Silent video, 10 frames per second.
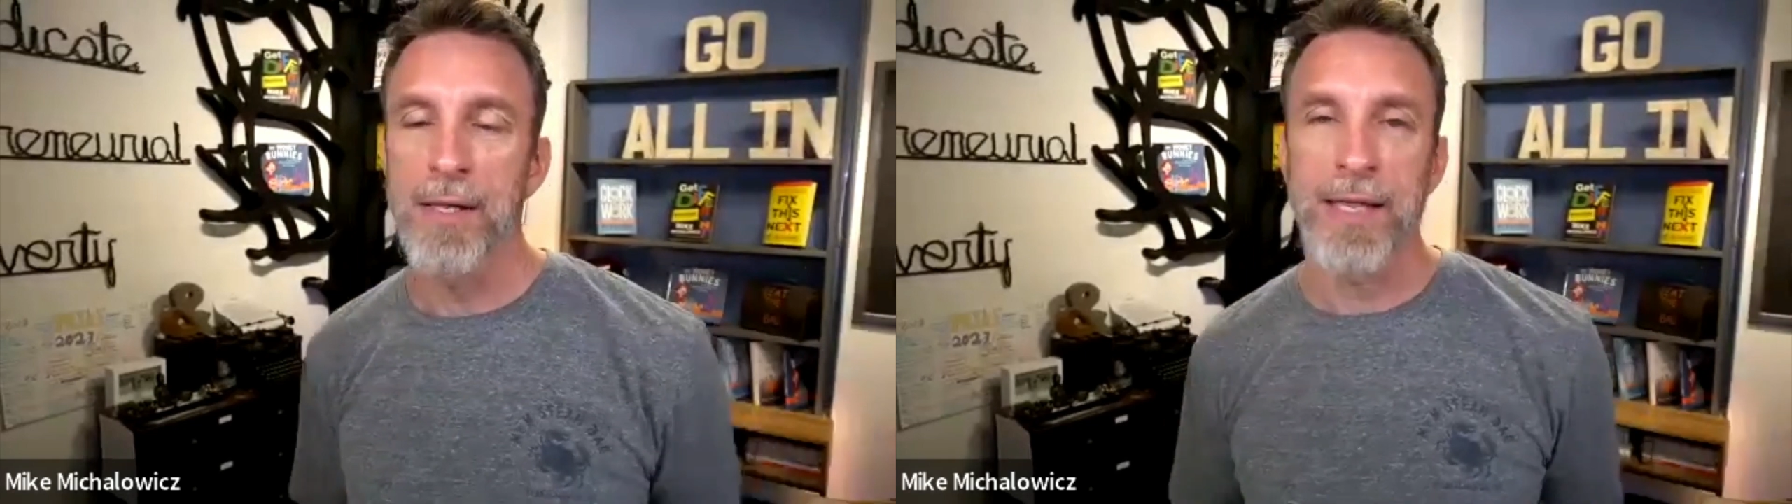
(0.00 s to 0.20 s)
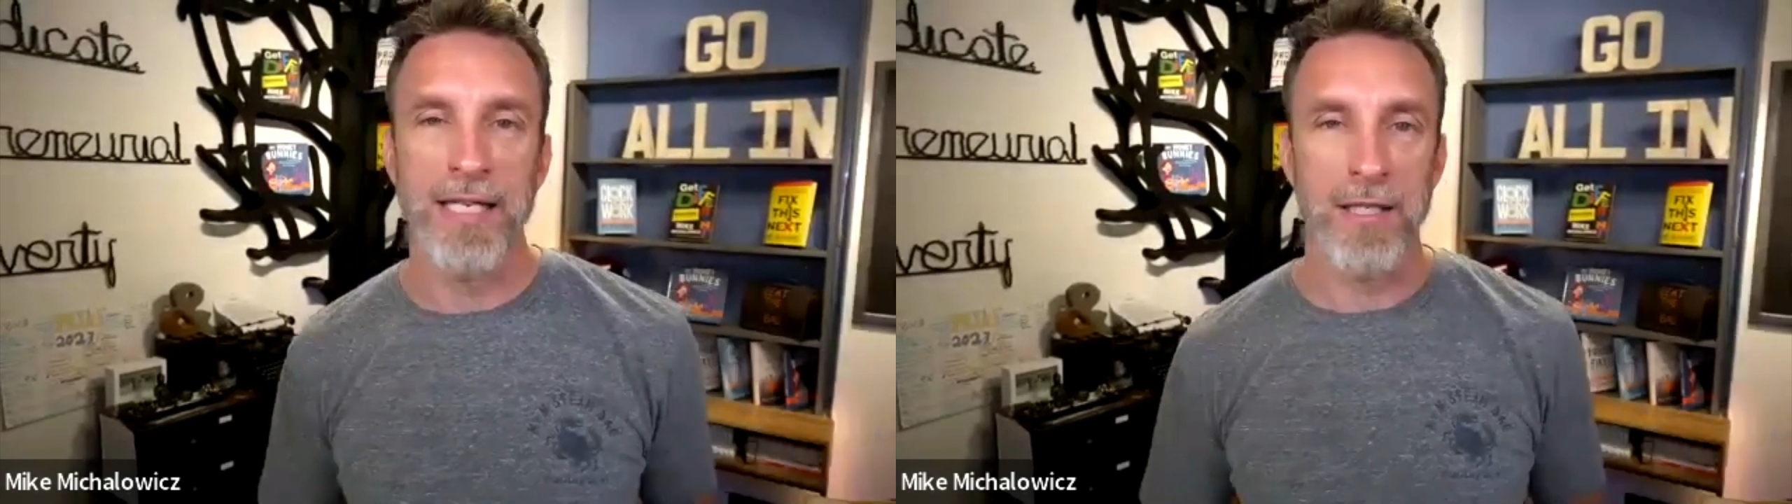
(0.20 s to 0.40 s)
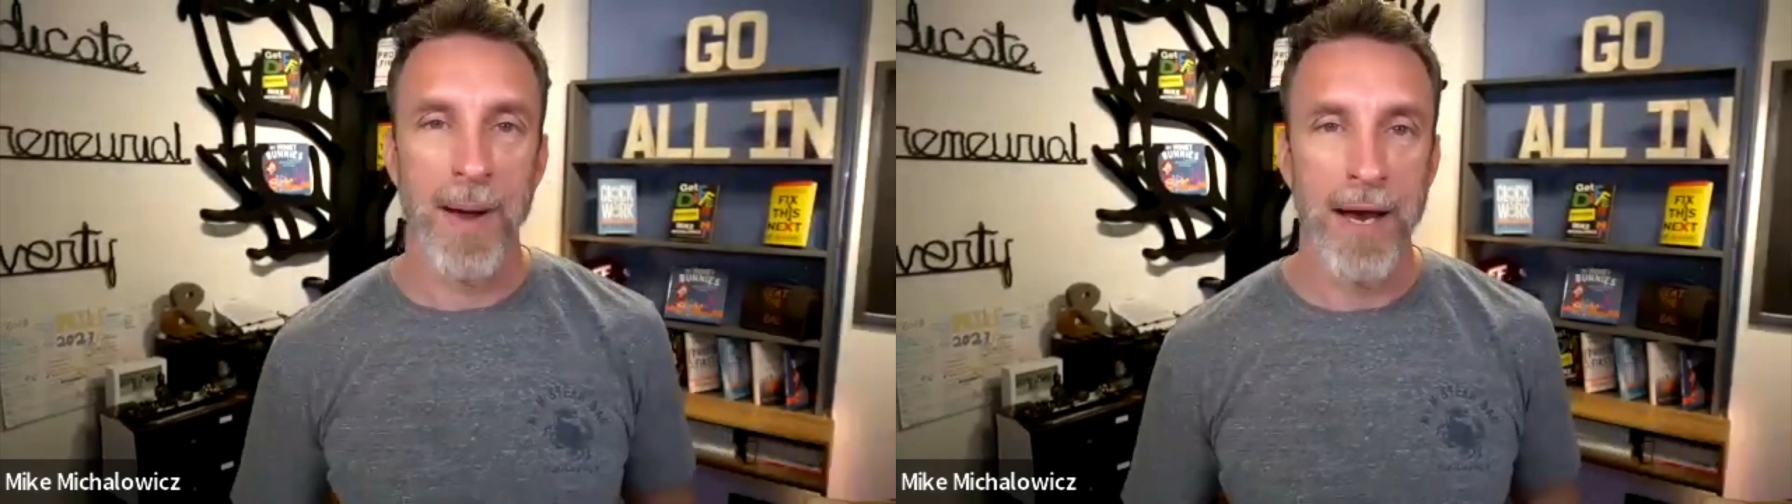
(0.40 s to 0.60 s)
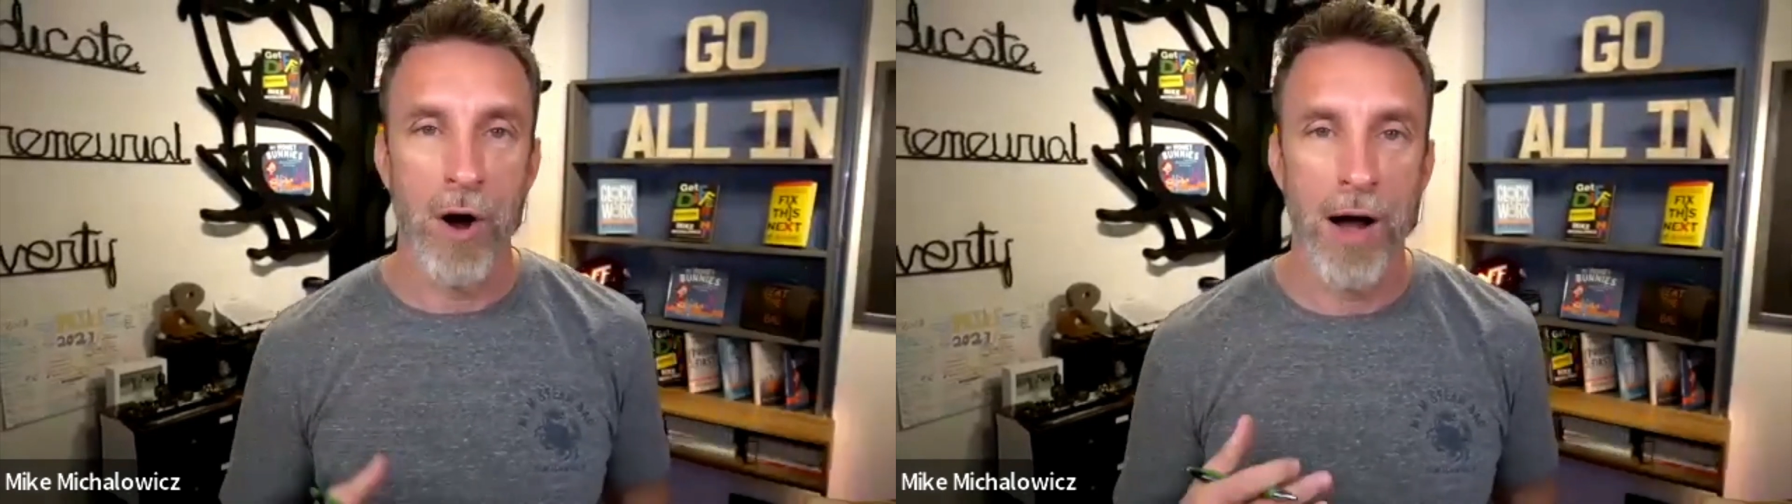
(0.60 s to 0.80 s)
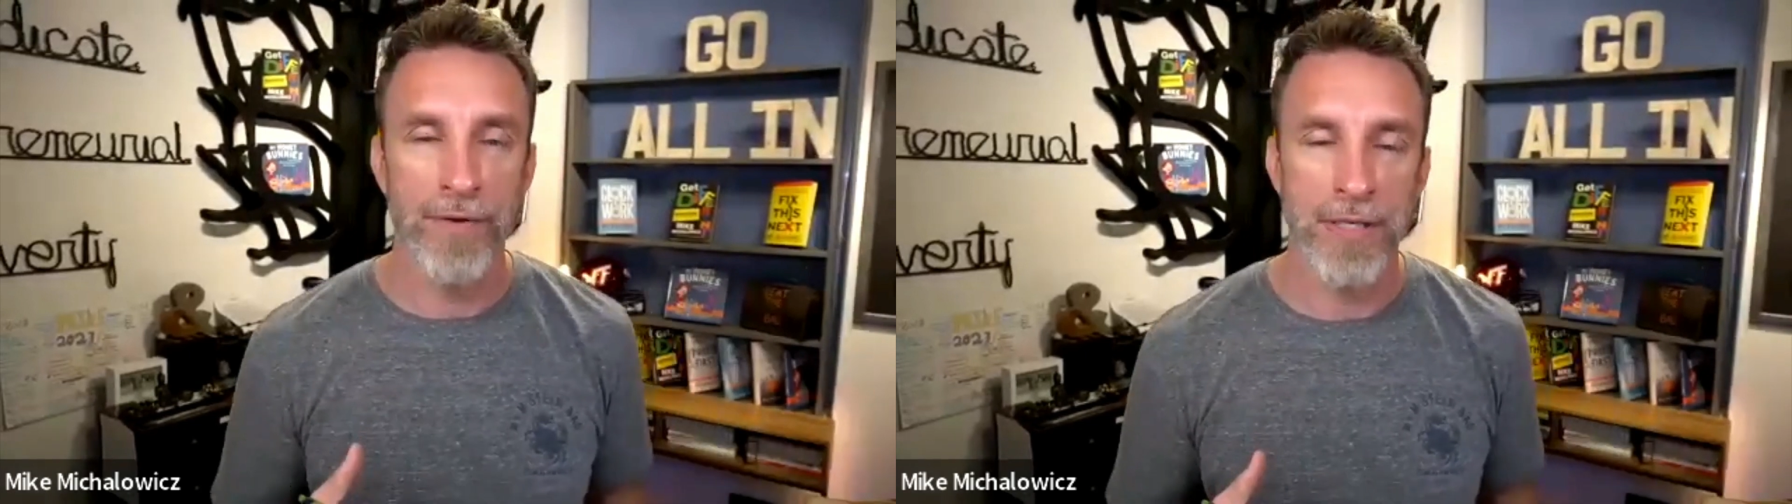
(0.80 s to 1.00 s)
This is my
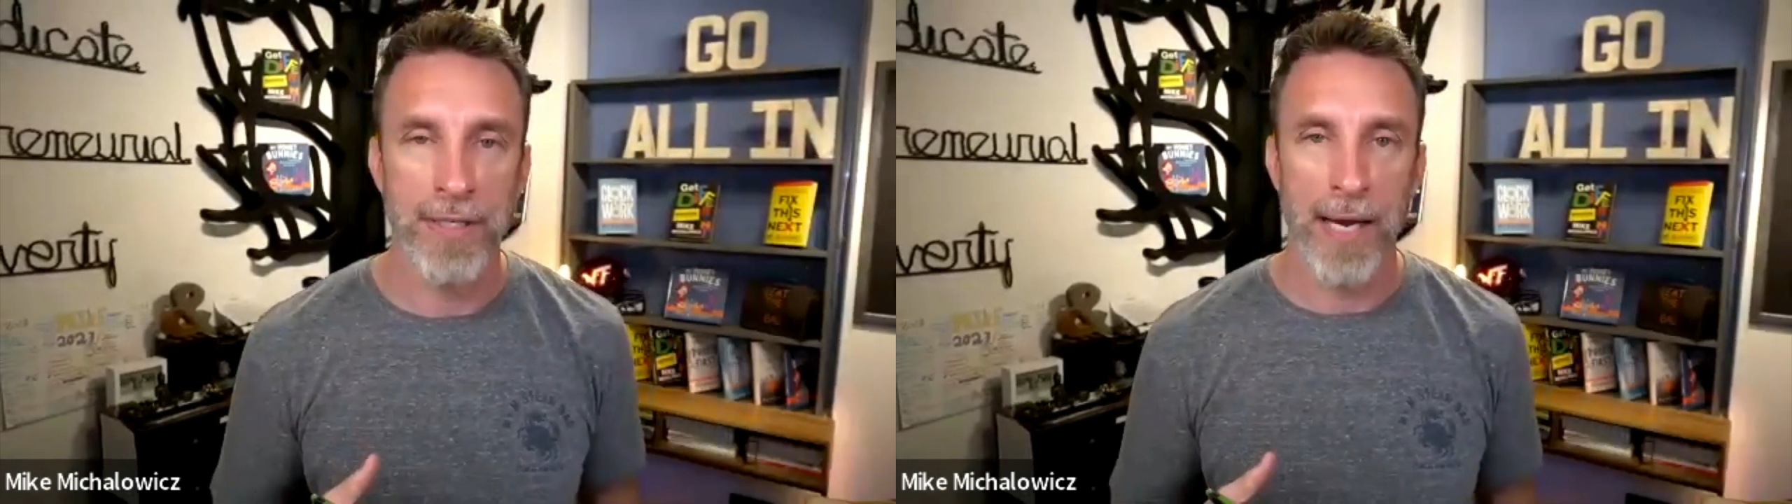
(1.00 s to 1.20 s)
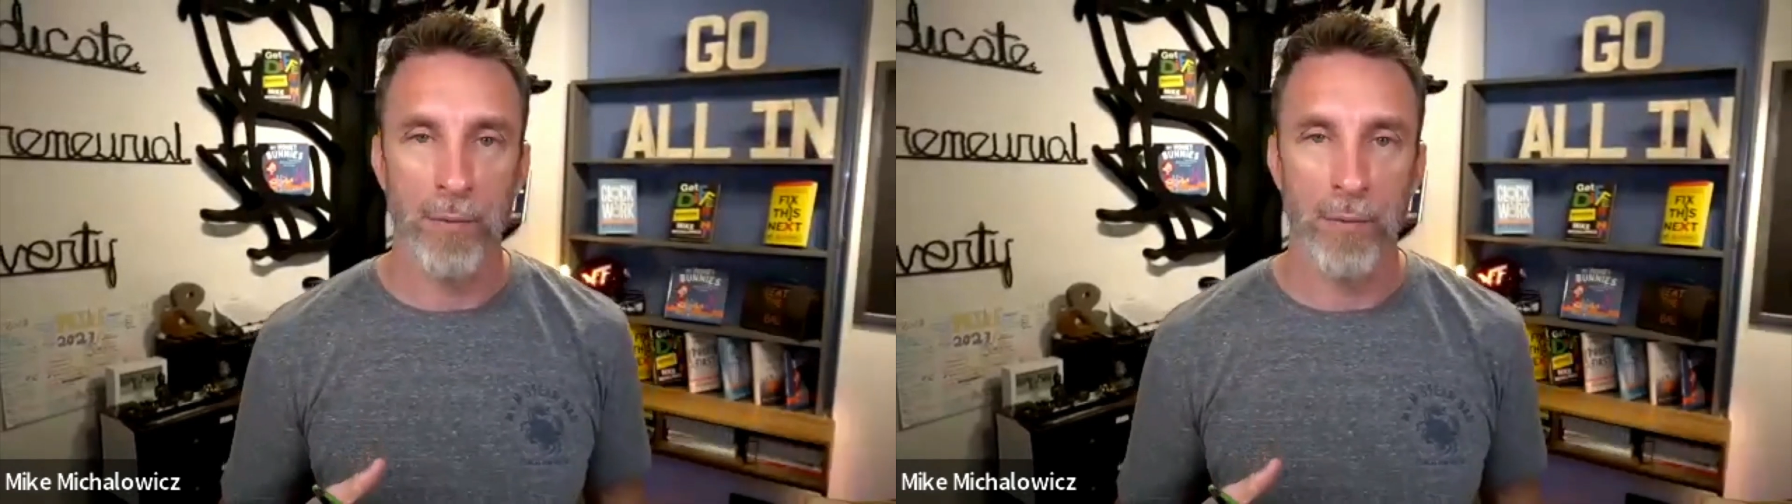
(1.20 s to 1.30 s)
office at